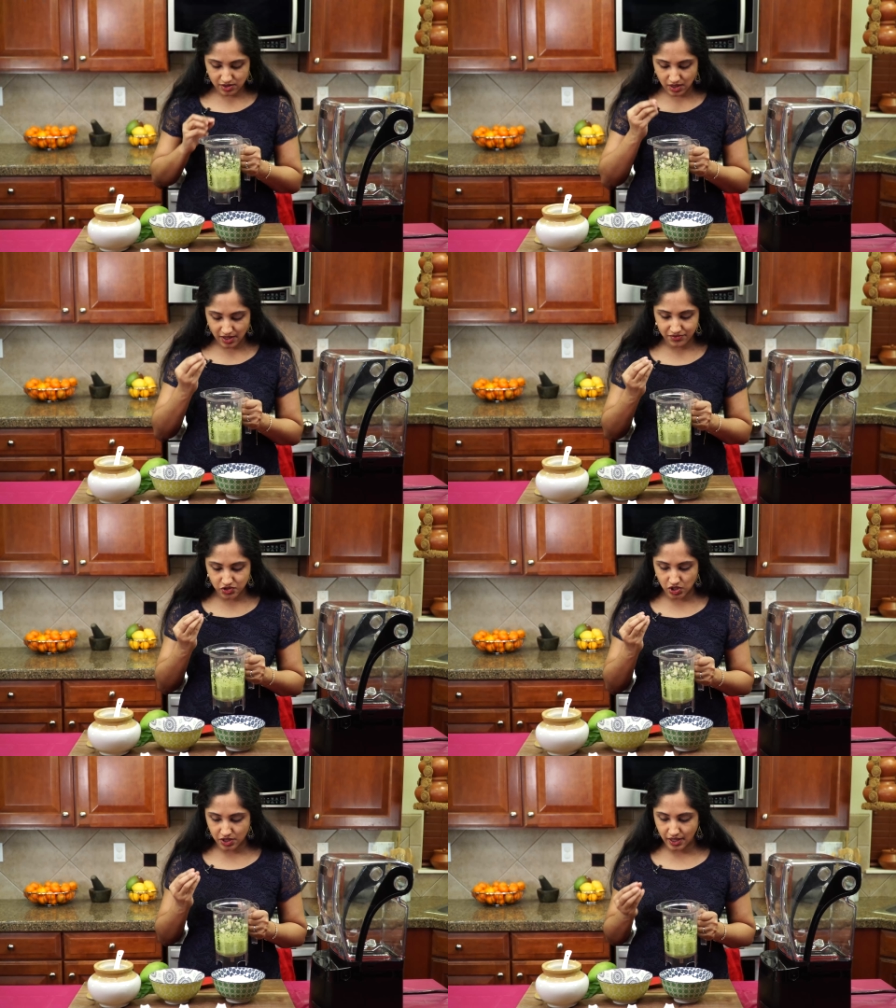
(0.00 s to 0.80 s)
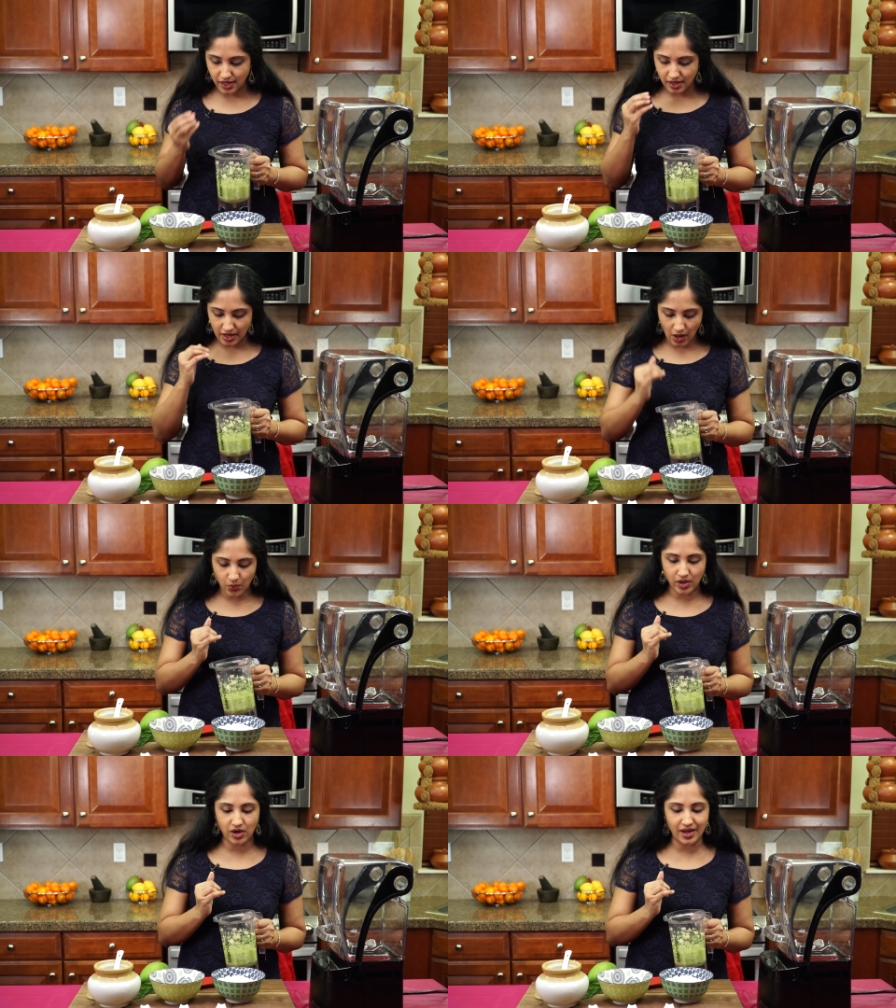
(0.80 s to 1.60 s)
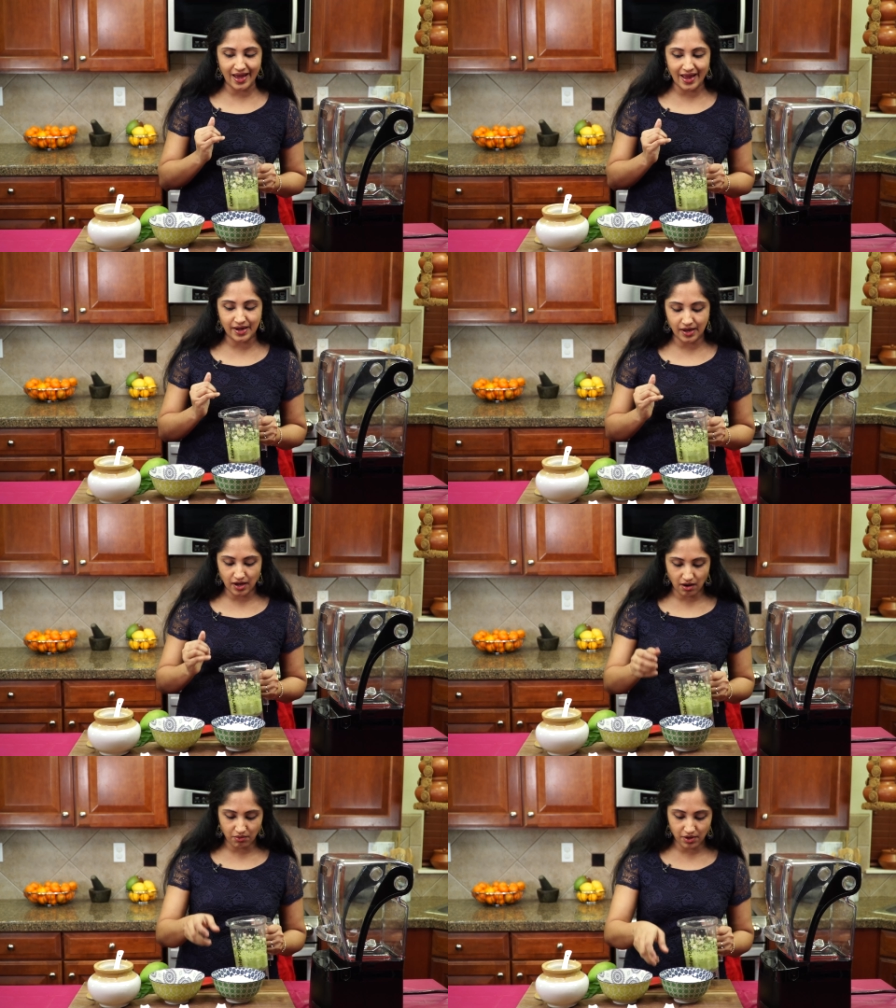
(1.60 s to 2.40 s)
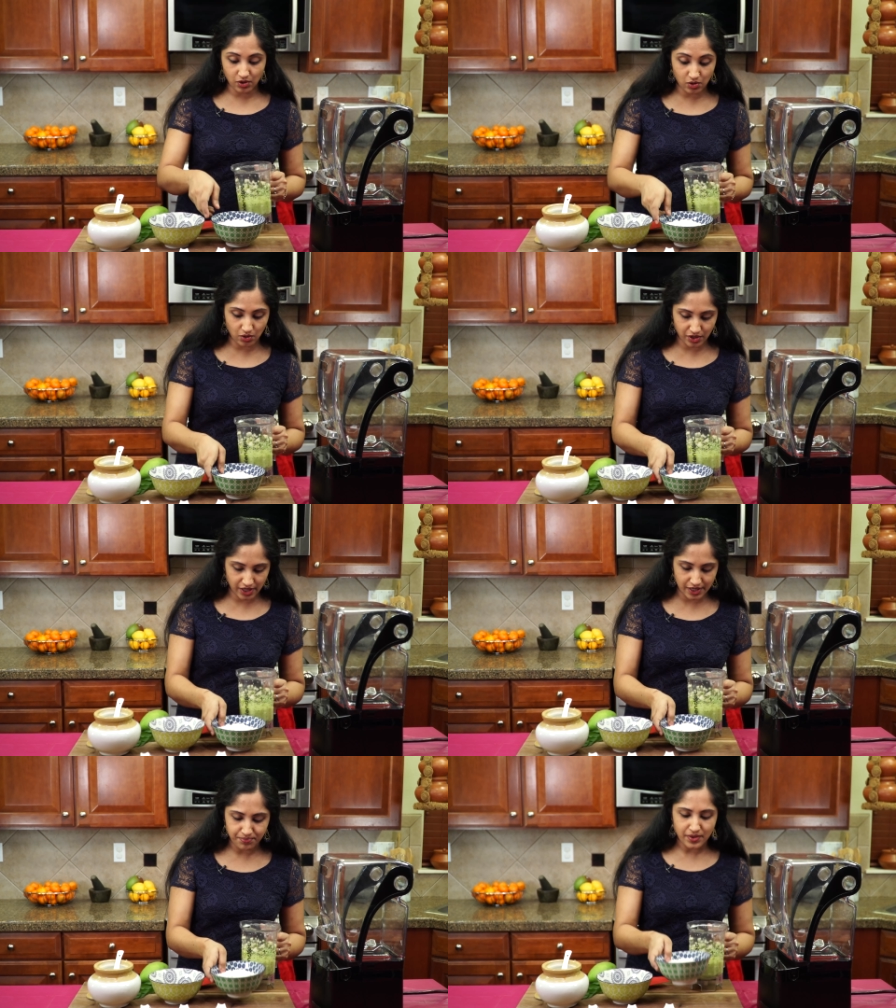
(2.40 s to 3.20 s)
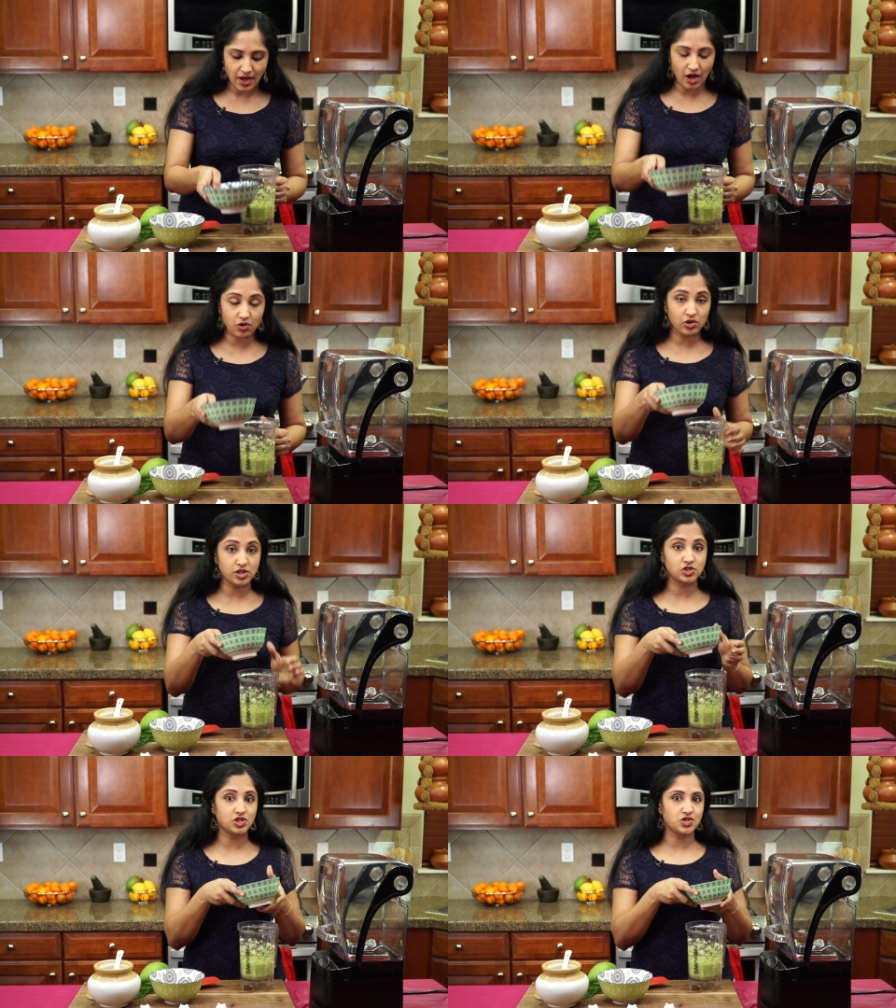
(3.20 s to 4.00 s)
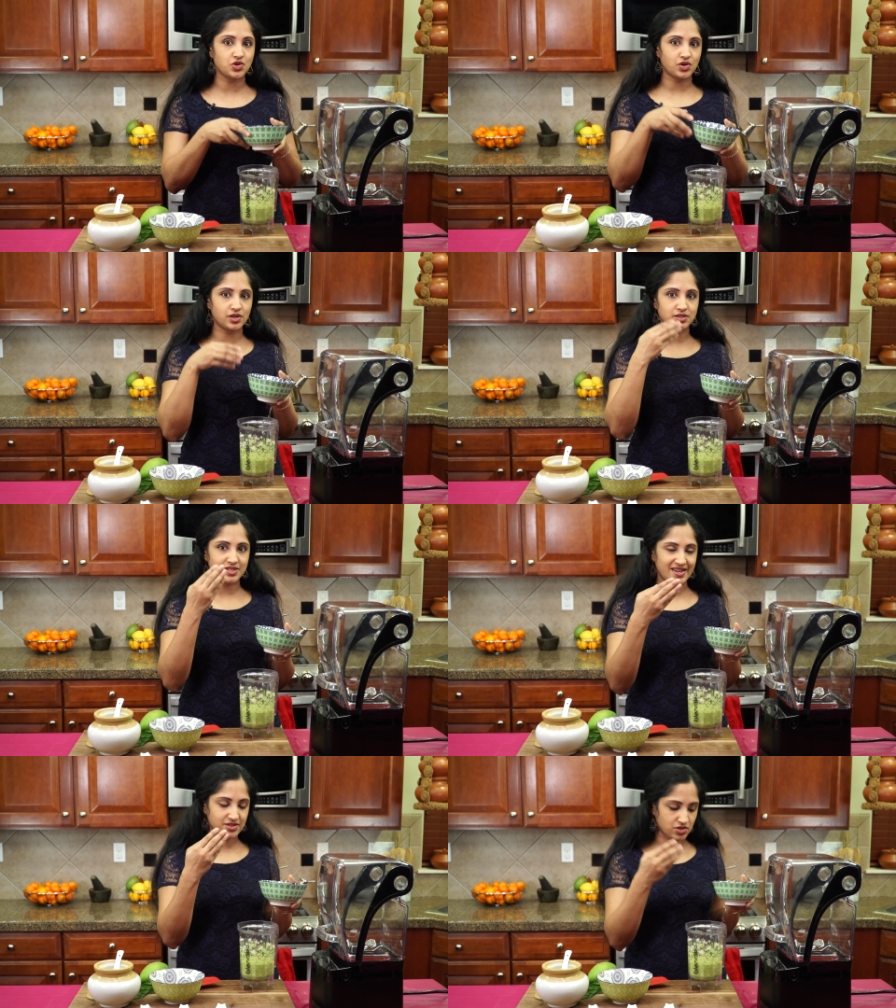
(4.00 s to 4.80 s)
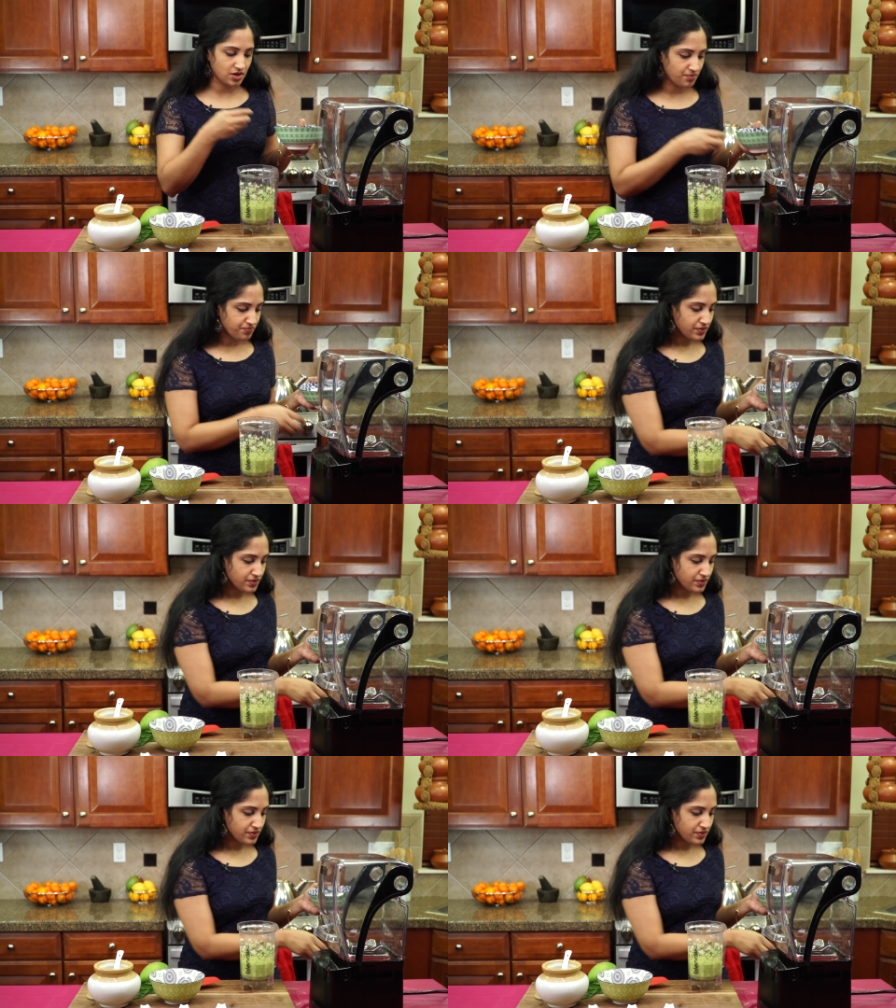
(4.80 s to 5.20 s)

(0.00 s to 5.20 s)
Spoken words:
kind of chunky. Now we are going to add in our coconut according to your texture.